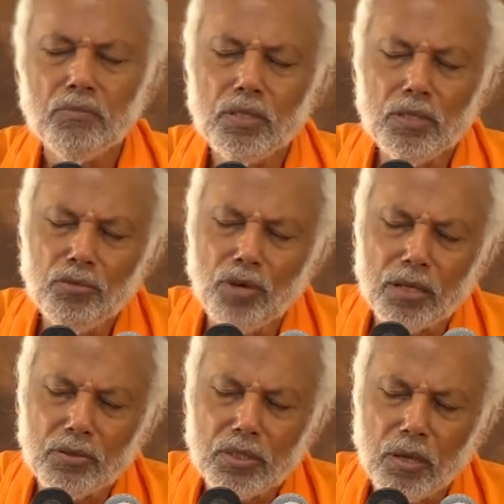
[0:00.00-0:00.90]
you
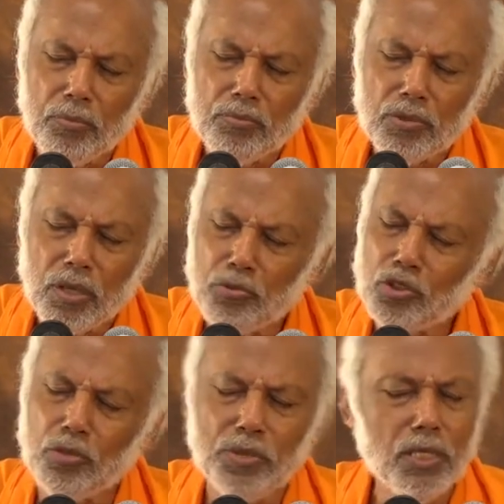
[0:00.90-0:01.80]
are
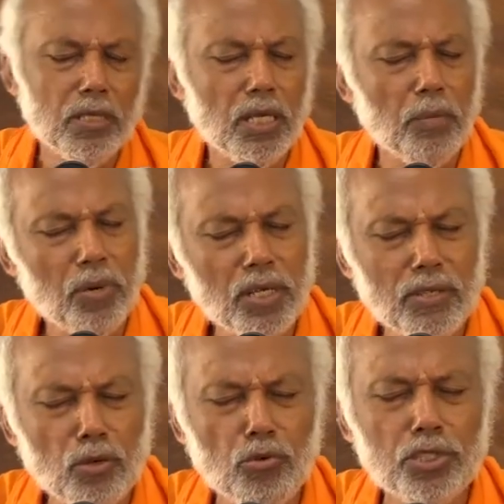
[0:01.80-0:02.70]
supposed to be a
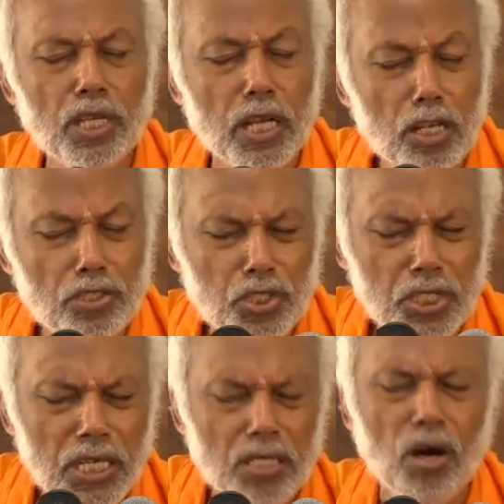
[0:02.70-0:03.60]
person who is a
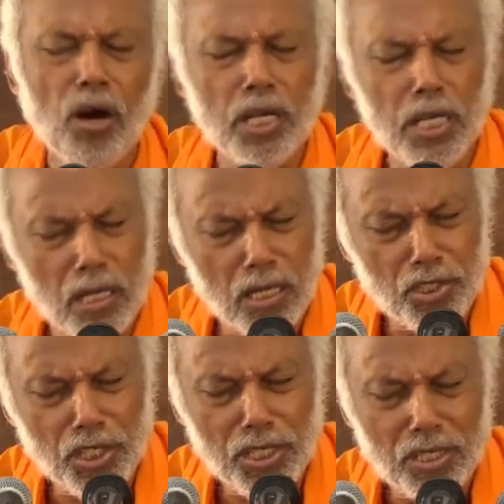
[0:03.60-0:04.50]
renunciate or
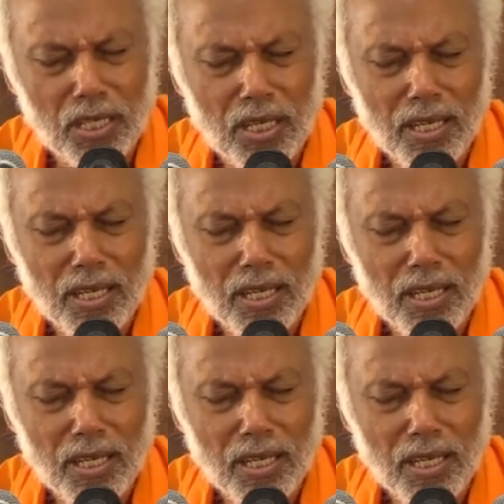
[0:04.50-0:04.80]
indulgent.